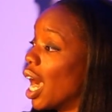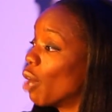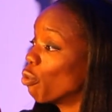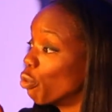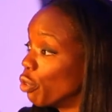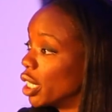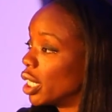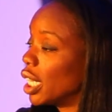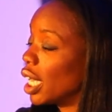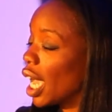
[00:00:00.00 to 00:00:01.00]

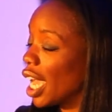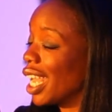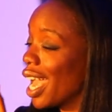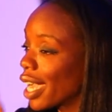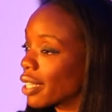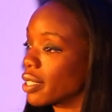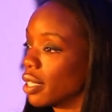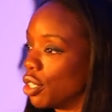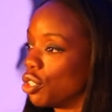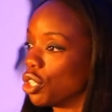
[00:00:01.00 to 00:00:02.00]
an
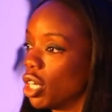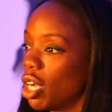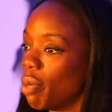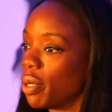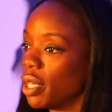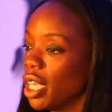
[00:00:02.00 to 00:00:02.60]
excellent job